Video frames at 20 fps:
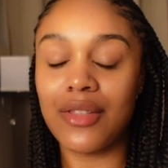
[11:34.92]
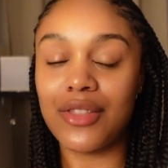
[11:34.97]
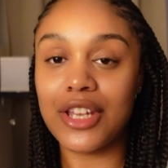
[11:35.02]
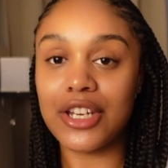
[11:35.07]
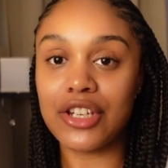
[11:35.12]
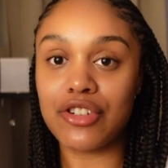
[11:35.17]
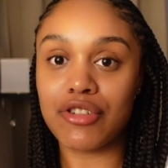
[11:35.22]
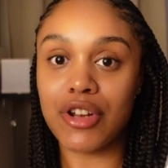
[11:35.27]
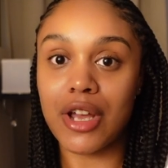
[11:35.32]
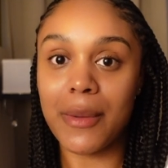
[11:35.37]

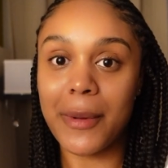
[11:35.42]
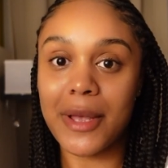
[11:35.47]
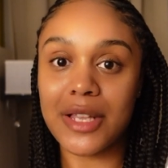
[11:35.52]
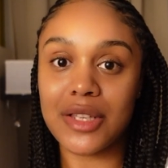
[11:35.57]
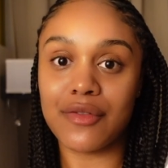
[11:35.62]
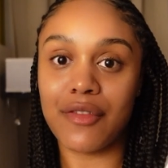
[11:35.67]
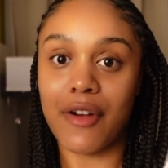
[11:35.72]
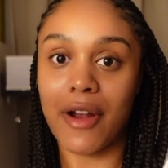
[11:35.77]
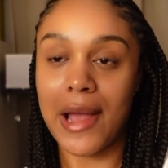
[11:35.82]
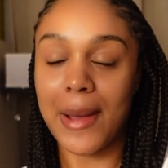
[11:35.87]
This trip is
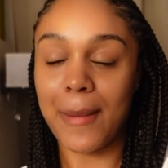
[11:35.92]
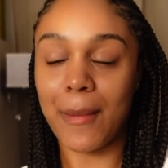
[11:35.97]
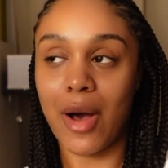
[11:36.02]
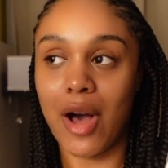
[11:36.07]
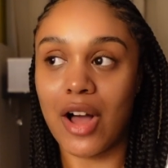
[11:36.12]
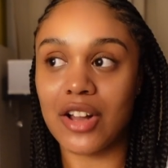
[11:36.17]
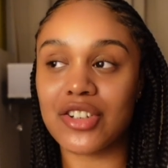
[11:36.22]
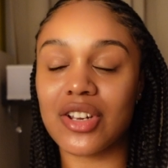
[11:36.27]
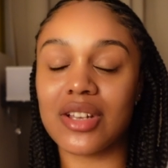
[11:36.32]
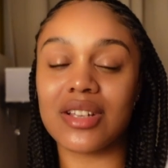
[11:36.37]
very
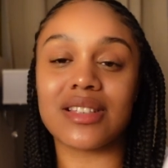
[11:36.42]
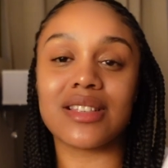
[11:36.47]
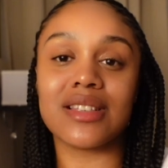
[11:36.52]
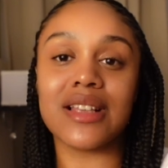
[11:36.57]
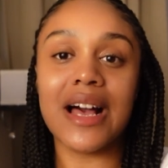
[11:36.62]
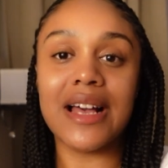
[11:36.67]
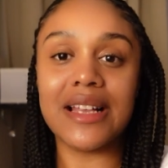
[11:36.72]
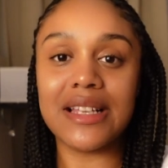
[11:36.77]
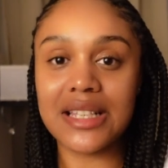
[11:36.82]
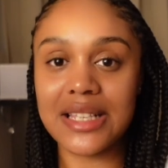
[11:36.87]
much
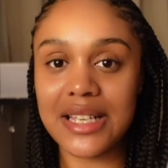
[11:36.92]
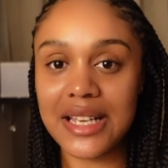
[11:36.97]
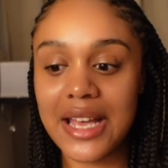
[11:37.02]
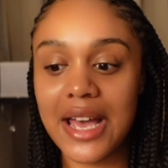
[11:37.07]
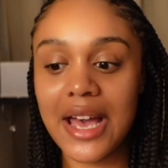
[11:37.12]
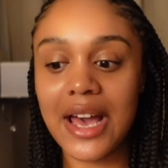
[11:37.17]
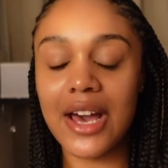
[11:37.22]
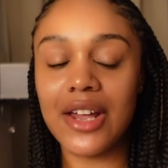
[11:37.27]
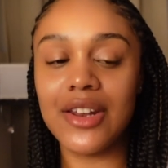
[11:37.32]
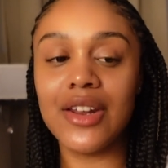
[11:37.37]

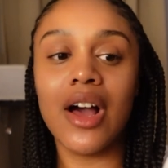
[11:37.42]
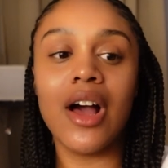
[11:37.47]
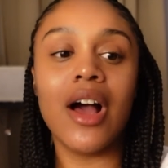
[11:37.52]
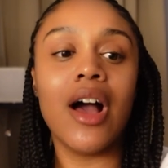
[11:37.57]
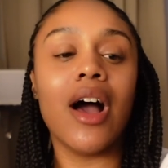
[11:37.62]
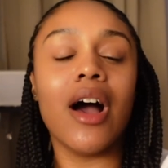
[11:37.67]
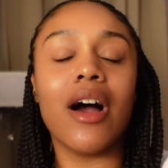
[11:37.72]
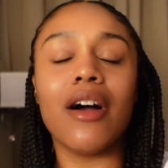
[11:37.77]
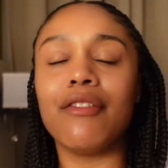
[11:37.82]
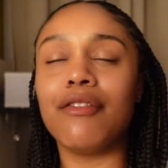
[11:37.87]
sightseeing,
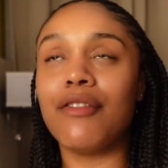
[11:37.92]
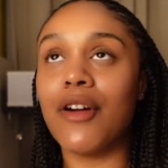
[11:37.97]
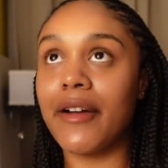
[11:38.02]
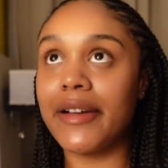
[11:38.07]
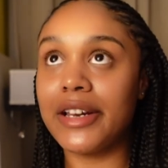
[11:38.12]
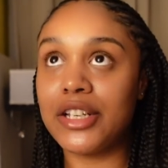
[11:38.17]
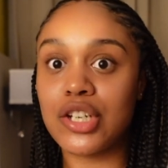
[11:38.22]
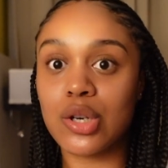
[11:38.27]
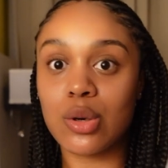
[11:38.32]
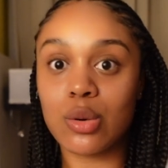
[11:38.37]
a
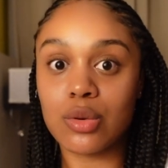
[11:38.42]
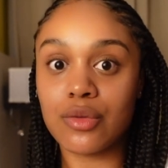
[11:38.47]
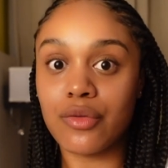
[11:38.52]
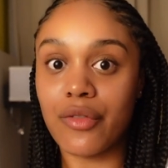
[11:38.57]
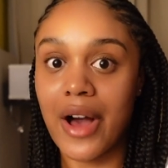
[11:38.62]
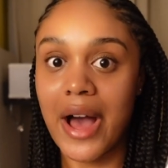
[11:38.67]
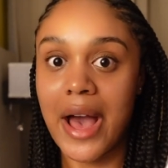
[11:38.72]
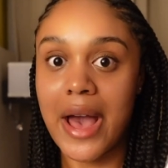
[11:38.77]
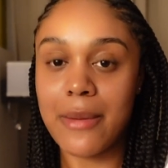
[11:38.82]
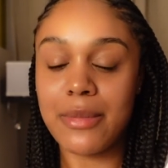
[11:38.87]
very chilled
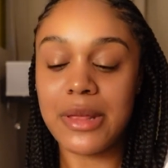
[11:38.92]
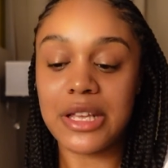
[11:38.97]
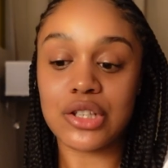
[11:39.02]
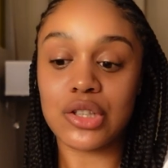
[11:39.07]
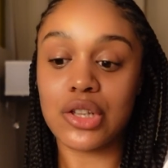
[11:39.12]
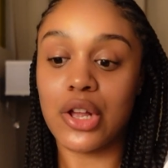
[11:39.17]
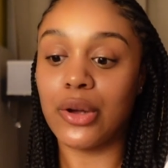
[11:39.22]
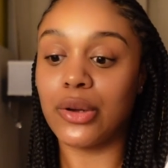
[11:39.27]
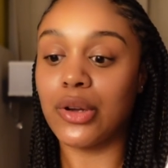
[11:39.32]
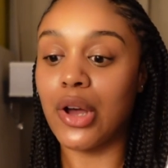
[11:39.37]
vibe. There's
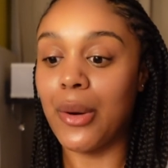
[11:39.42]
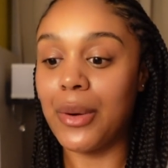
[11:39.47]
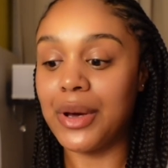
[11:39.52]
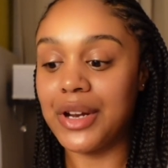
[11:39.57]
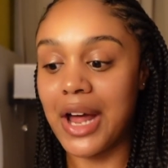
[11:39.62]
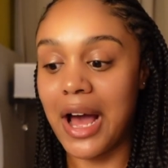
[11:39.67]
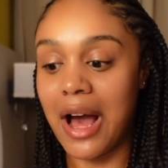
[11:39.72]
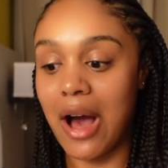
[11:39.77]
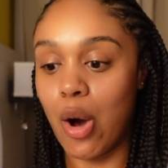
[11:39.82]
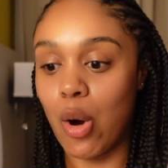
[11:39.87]
no going
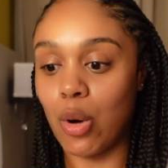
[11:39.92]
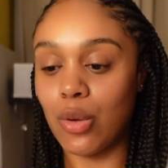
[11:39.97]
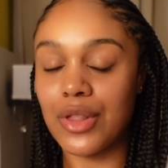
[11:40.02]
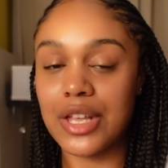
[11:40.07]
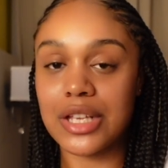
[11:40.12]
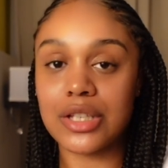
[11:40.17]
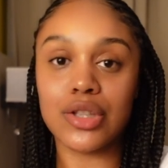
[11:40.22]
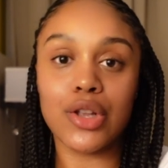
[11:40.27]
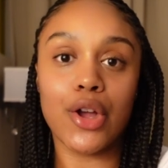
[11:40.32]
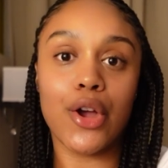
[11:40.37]
out.
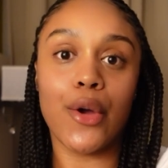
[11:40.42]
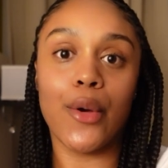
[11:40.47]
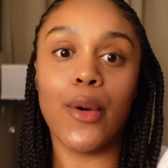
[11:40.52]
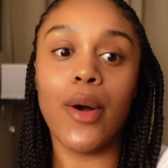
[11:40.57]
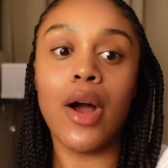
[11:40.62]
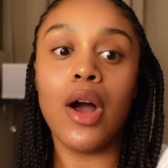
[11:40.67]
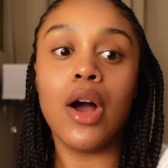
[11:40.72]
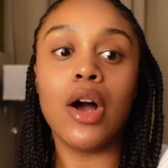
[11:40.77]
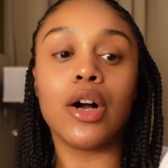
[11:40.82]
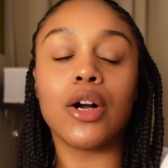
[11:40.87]
There's no
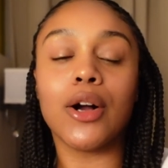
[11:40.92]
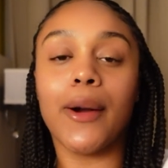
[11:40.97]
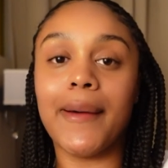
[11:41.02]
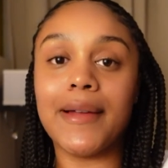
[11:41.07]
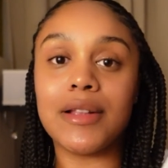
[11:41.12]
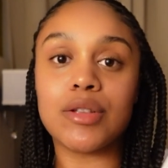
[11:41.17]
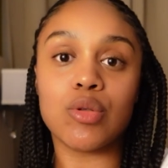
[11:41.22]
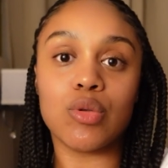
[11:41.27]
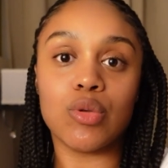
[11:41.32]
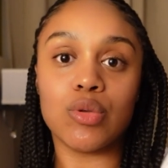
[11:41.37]

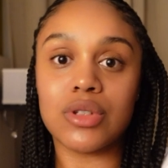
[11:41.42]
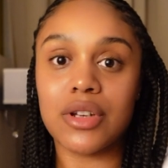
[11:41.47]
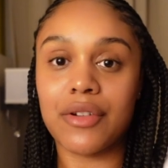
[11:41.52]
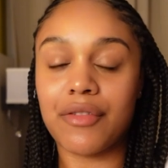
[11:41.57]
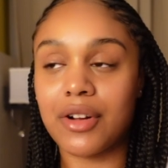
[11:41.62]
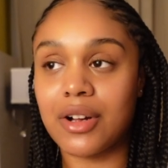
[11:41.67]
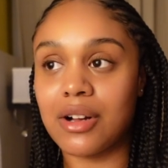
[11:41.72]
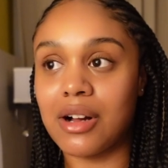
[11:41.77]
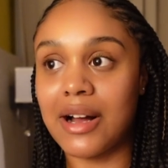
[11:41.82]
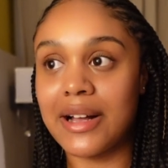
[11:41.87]
going to all
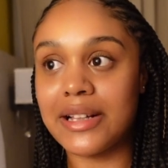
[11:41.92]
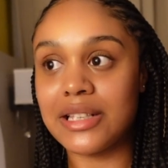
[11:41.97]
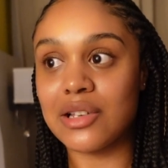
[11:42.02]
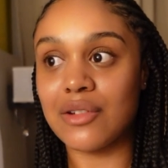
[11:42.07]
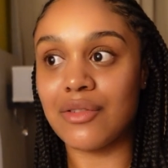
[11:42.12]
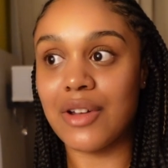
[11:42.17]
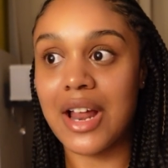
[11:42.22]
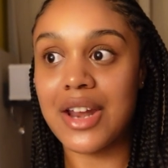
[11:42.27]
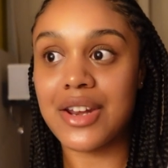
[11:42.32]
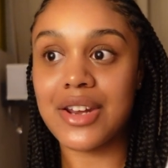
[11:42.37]
different kinds
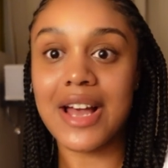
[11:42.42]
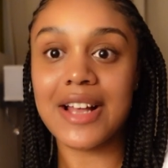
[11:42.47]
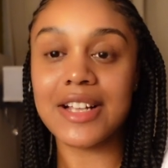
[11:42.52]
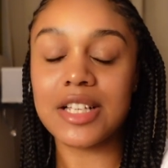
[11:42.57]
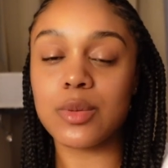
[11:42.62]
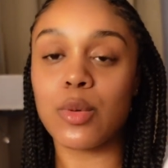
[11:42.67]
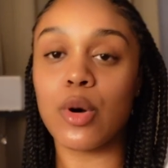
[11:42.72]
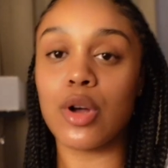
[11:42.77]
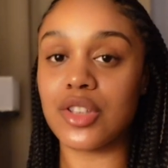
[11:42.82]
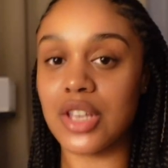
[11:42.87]
of like night
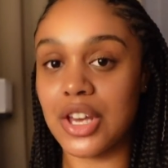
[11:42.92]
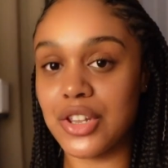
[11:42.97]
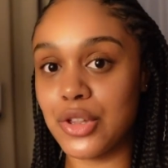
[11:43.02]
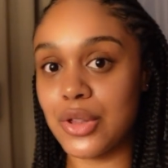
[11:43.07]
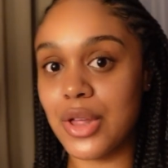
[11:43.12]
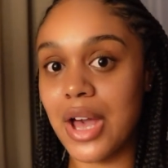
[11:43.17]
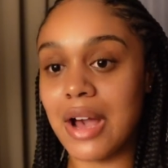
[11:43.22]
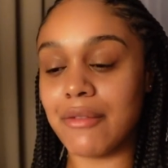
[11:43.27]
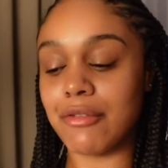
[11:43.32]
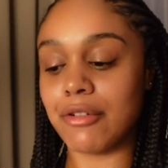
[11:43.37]
spots. I know
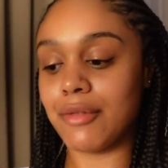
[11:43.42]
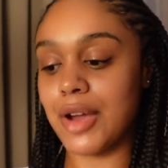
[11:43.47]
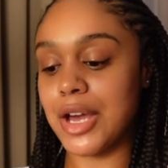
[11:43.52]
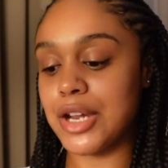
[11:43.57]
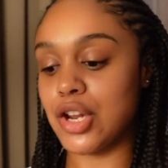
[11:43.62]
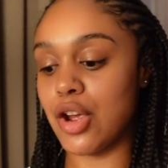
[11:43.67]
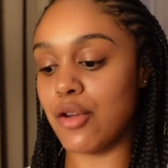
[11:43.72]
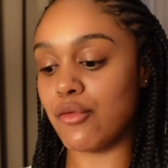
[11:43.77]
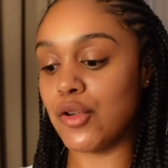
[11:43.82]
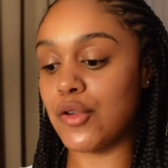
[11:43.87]
they have a
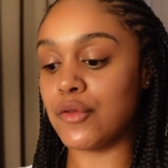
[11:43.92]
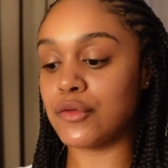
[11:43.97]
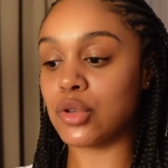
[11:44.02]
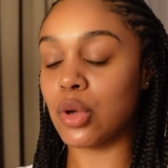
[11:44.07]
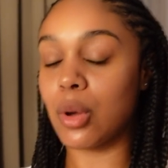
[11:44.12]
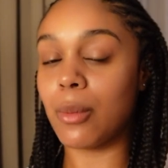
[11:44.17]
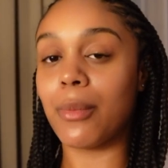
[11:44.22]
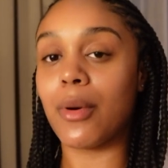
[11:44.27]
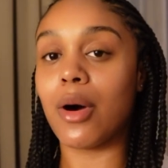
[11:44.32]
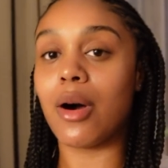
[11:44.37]
radio
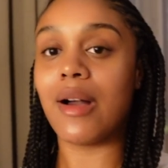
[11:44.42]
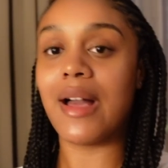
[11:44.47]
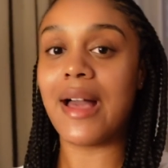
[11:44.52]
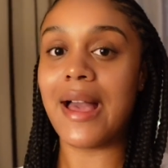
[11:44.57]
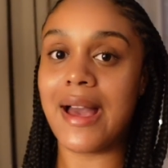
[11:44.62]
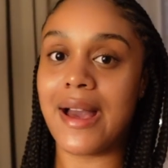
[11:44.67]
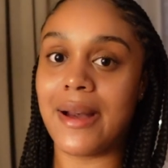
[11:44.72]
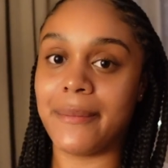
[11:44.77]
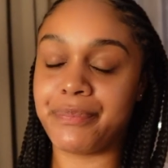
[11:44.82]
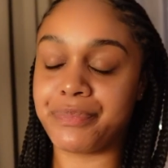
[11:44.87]
rooftop bar
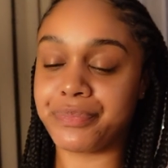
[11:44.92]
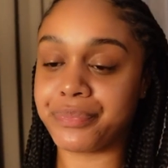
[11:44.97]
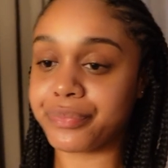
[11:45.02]
here,